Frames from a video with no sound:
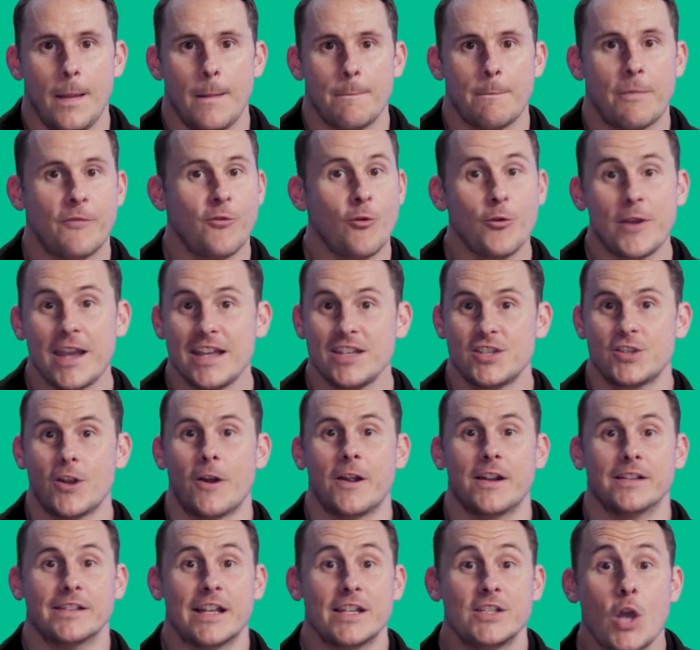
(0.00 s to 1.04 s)
Before getting
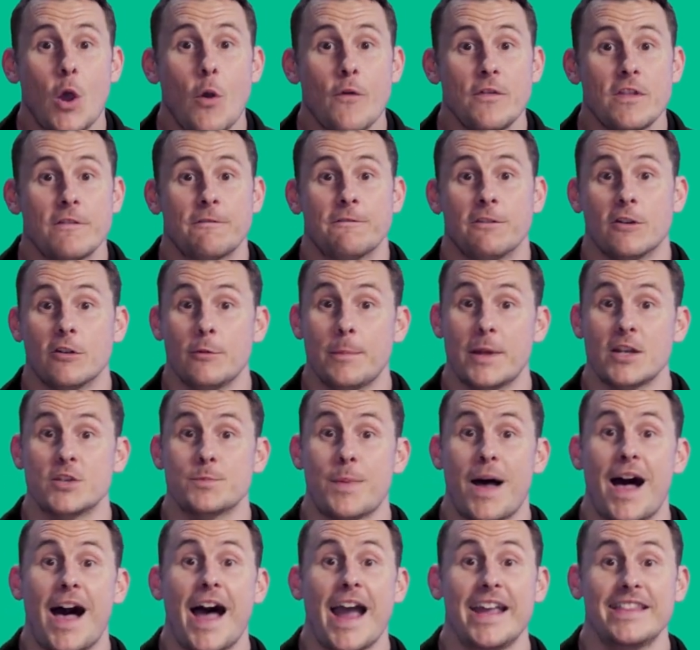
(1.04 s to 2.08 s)
started, let's go over the
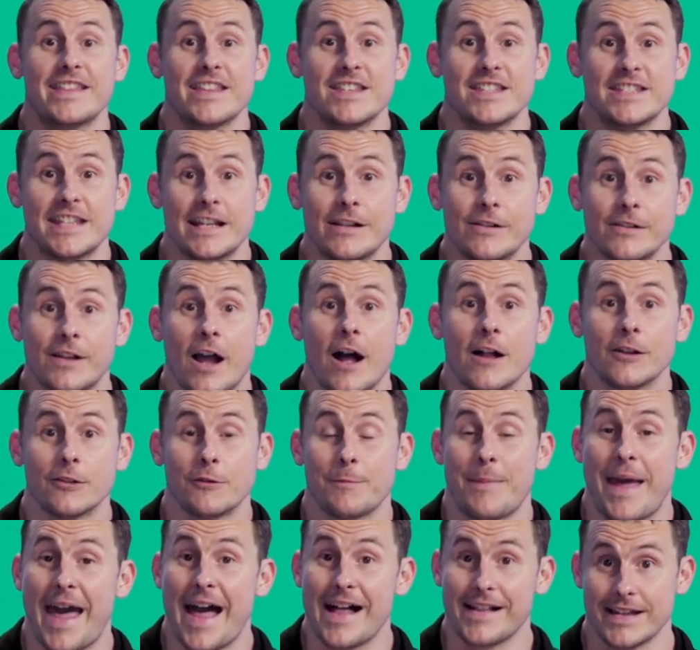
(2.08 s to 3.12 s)
verbiage behind the single
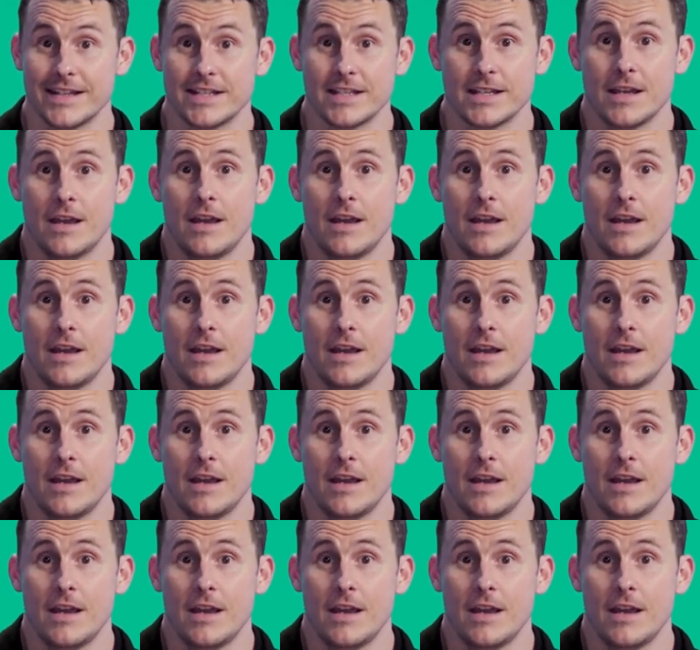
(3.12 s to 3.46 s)
color palettes.